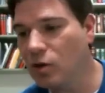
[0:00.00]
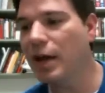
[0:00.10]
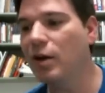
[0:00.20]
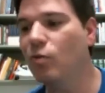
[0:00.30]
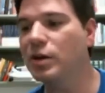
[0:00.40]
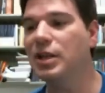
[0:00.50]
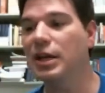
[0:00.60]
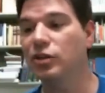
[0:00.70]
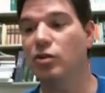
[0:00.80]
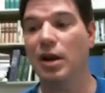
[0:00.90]
Okay, what's
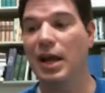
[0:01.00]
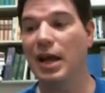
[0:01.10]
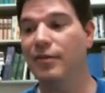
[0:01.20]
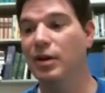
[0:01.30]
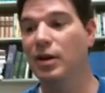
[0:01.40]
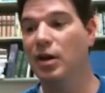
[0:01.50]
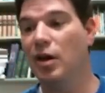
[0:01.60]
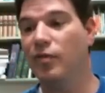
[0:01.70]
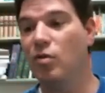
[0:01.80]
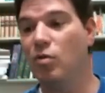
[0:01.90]
next? You're going to have,
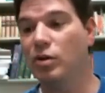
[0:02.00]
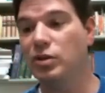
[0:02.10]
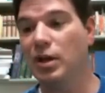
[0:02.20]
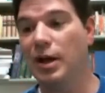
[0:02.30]
of course,